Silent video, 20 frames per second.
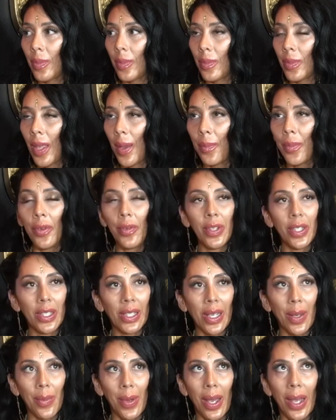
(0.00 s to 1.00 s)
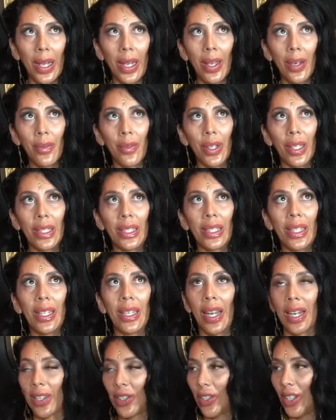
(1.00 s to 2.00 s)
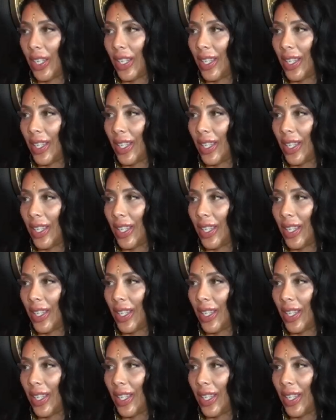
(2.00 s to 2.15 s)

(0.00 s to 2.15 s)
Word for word: That movie just came out. I kind of want to see it actually.